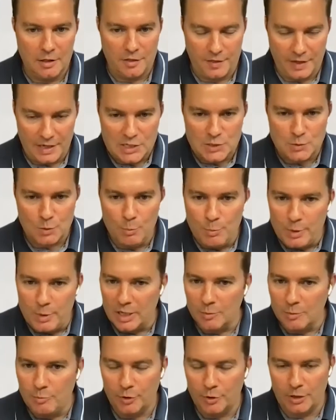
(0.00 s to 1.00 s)
things were
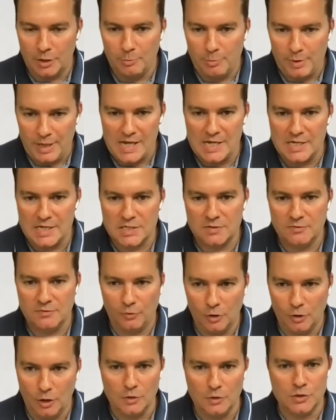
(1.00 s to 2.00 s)
being put in place
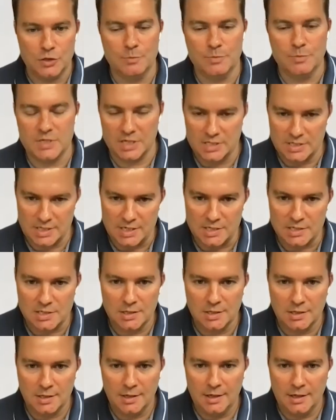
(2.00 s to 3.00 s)
for long-term success.